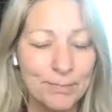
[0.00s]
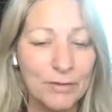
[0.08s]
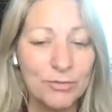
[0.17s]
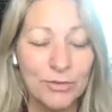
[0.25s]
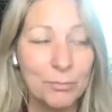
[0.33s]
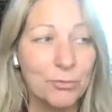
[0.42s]

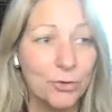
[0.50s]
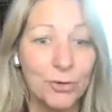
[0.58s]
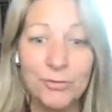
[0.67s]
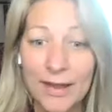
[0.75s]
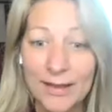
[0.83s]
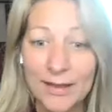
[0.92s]
some sort
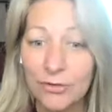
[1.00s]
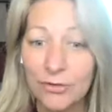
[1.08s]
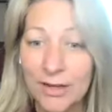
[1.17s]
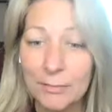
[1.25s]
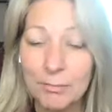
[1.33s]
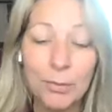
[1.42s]
of
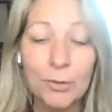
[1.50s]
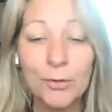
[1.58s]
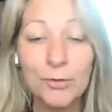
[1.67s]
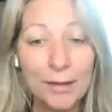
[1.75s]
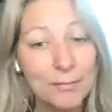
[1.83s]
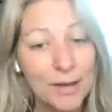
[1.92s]
energetic
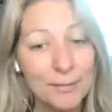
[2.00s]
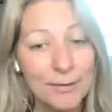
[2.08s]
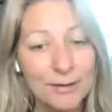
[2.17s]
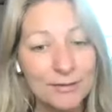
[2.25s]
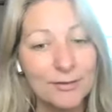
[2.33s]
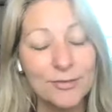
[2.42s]
pull that may be
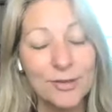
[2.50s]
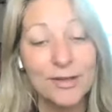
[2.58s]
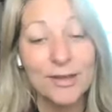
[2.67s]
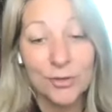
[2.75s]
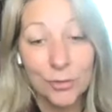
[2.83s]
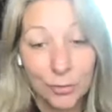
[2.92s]
existing
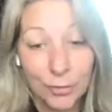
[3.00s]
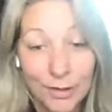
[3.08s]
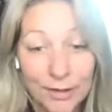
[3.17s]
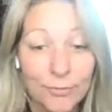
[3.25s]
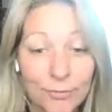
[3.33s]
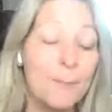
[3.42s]
in your
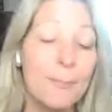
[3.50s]
life